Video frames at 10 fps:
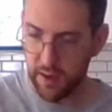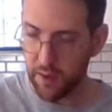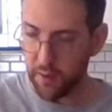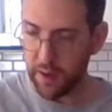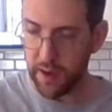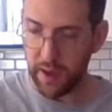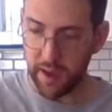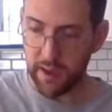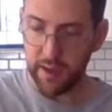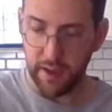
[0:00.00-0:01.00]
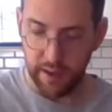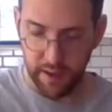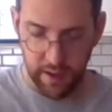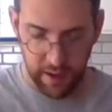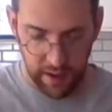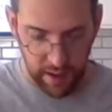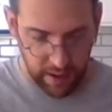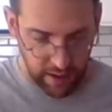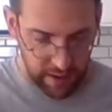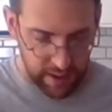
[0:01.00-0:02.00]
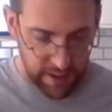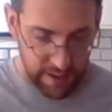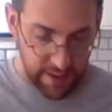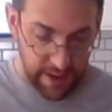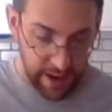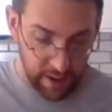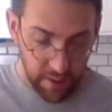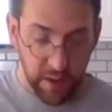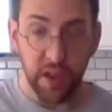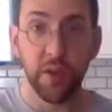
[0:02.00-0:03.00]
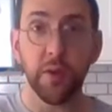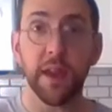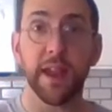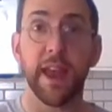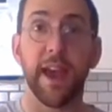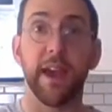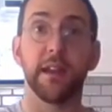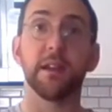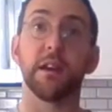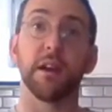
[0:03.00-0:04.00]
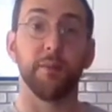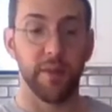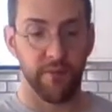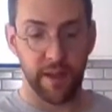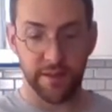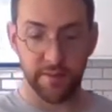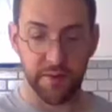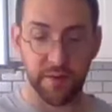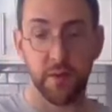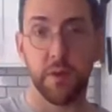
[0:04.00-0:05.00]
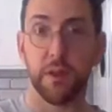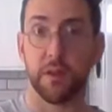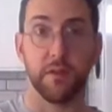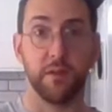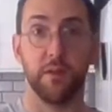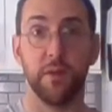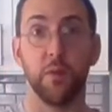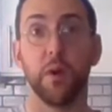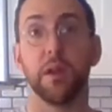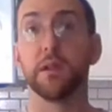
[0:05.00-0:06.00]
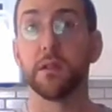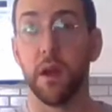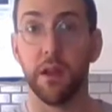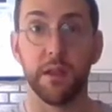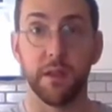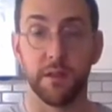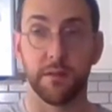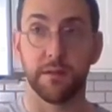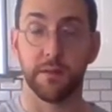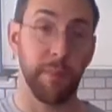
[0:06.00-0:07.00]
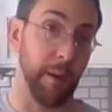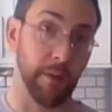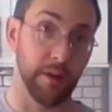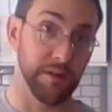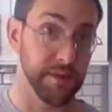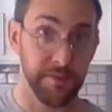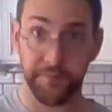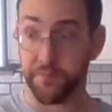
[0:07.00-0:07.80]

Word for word: Okay. Now, you can add a couple of vegetables to it. So if you want onions, peppers,